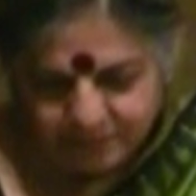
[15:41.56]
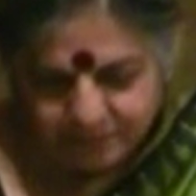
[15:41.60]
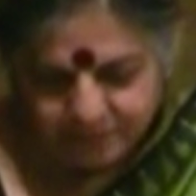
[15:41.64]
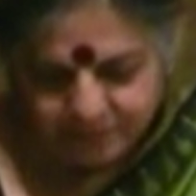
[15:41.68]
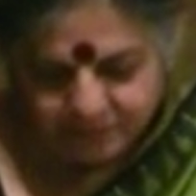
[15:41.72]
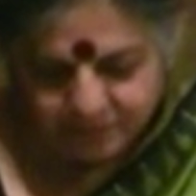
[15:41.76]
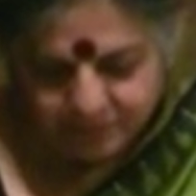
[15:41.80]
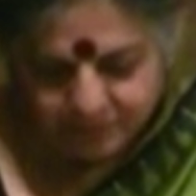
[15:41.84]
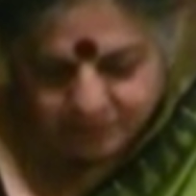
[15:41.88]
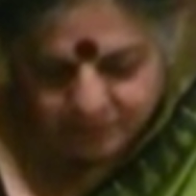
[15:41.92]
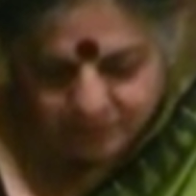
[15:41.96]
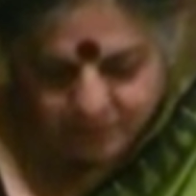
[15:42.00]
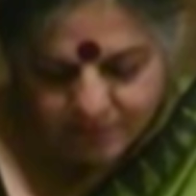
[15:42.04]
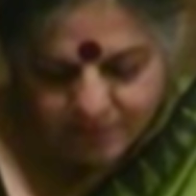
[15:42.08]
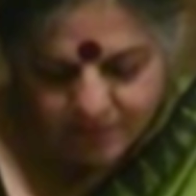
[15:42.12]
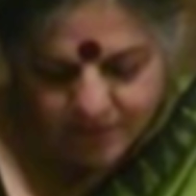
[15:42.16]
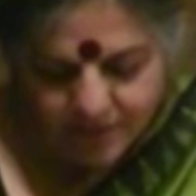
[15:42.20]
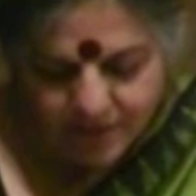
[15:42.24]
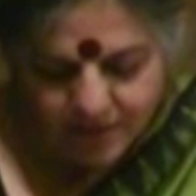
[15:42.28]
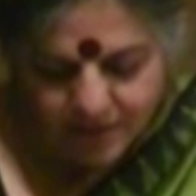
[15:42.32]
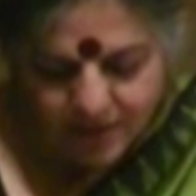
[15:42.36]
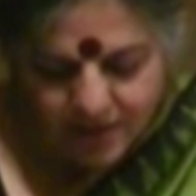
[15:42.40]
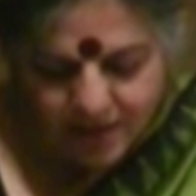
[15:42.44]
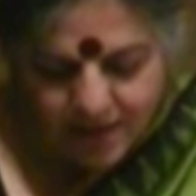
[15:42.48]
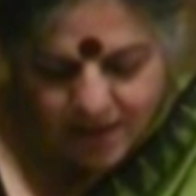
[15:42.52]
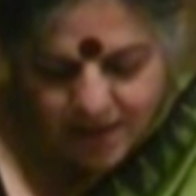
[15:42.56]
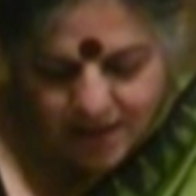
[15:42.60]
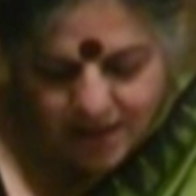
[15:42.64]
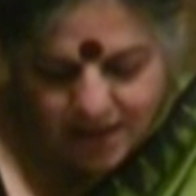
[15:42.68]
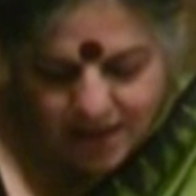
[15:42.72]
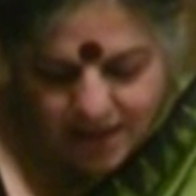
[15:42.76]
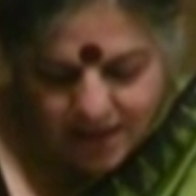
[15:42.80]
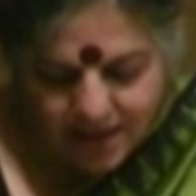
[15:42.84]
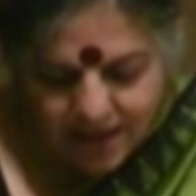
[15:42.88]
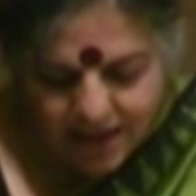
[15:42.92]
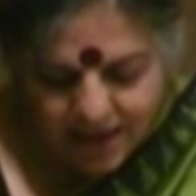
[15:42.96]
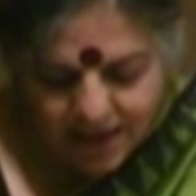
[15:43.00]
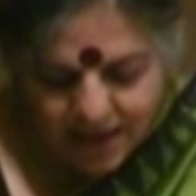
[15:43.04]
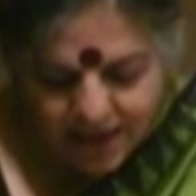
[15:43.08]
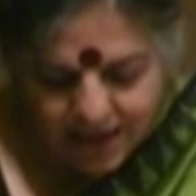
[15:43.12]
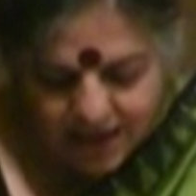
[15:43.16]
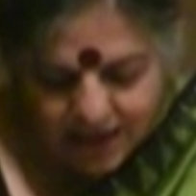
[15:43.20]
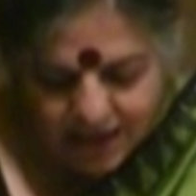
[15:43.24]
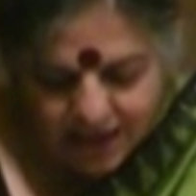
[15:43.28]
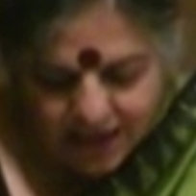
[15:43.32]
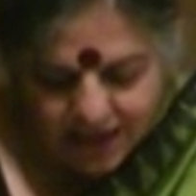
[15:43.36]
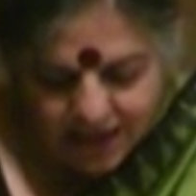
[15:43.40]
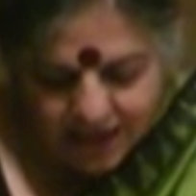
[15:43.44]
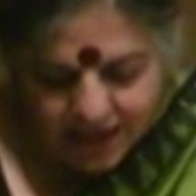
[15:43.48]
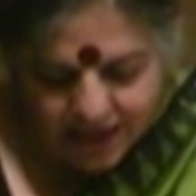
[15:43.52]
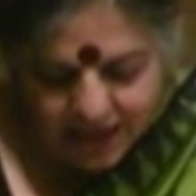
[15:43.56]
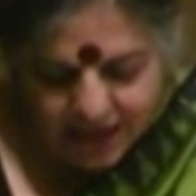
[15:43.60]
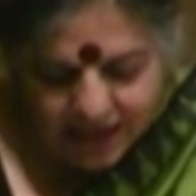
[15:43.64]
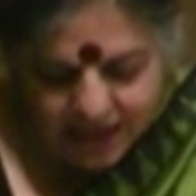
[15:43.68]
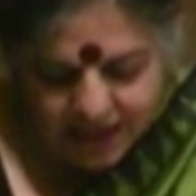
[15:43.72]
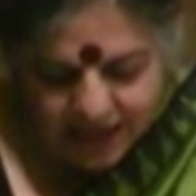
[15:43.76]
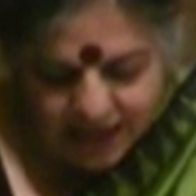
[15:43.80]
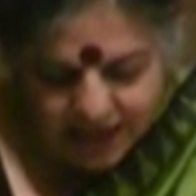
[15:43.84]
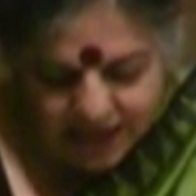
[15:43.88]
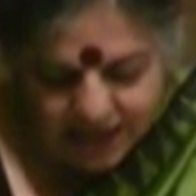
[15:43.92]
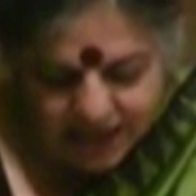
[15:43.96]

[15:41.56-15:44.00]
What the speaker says: Nobody speaks.